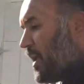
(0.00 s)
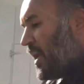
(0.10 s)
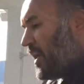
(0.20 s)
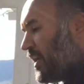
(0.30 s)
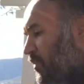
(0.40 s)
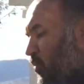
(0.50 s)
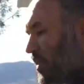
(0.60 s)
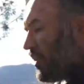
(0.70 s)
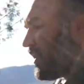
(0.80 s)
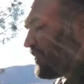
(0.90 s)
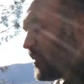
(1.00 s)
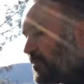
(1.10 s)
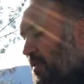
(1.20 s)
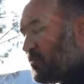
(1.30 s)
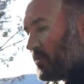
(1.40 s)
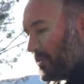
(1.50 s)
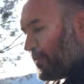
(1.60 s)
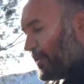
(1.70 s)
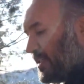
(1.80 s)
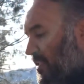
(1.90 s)
And what a lot of other people were
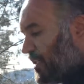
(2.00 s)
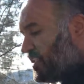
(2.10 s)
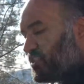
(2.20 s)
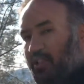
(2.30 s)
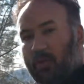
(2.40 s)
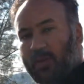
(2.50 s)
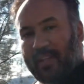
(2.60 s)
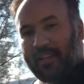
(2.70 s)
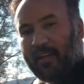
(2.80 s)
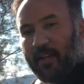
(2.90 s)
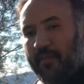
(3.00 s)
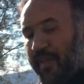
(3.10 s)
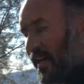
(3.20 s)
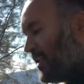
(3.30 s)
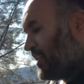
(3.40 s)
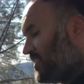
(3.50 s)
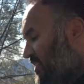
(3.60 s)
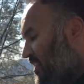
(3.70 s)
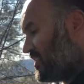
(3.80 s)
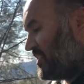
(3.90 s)
doing is using that
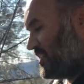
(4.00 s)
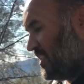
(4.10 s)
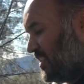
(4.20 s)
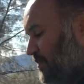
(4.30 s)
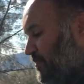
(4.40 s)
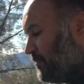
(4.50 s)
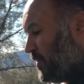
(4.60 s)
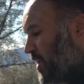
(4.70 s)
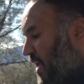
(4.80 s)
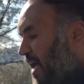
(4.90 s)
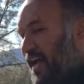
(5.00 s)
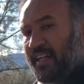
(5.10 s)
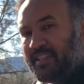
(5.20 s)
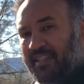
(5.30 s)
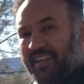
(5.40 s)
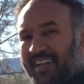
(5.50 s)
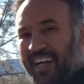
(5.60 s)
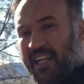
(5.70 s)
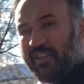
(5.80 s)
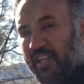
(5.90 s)
inconsistency as
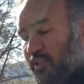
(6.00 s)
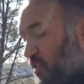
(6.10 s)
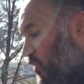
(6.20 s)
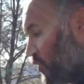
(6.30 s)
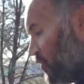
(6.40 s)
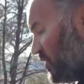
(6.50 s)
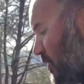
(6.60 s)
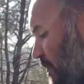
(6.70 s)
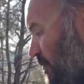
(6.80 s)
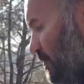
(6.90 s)
kind of an excuse